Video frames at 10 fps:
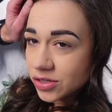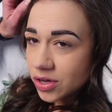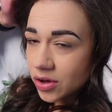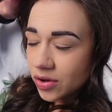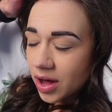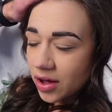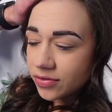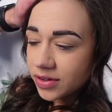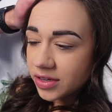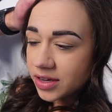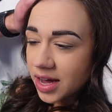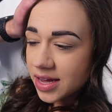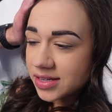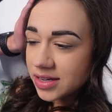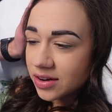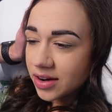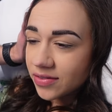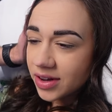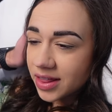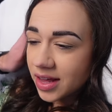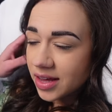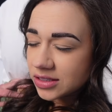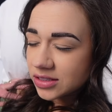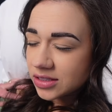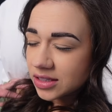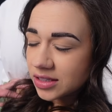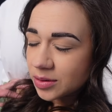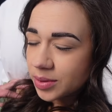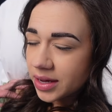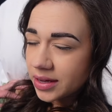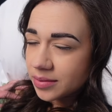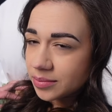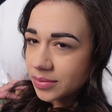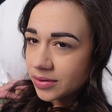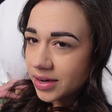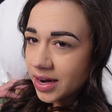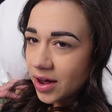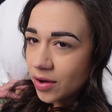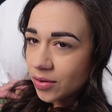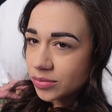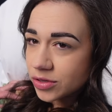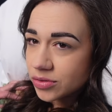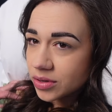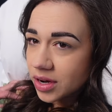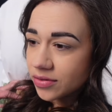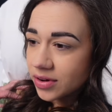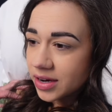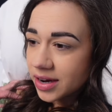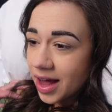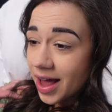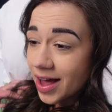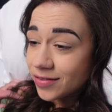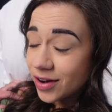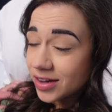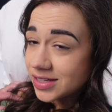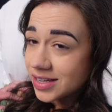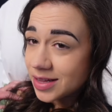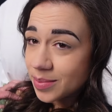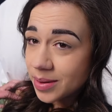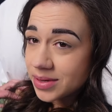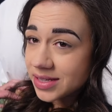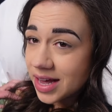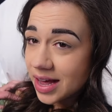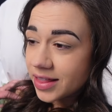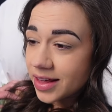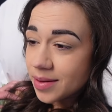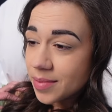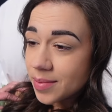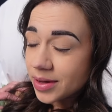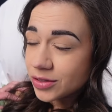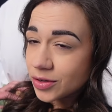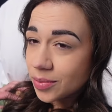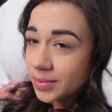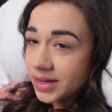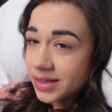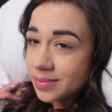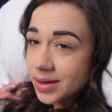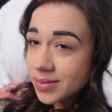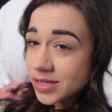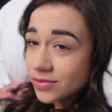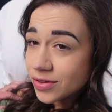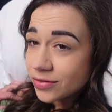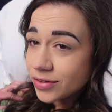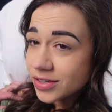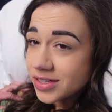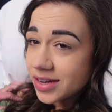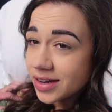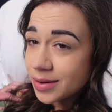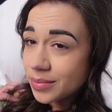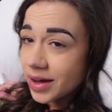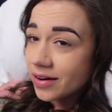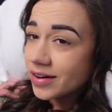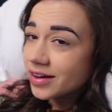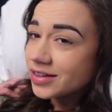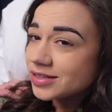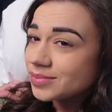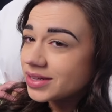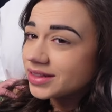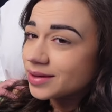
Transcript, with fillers: So I'll fill you guys in on everything just a little bit. But right now I'm just recovering. I have not seen the babies yet. I think I'm about to go meet the babies for the first time. Eric got to meet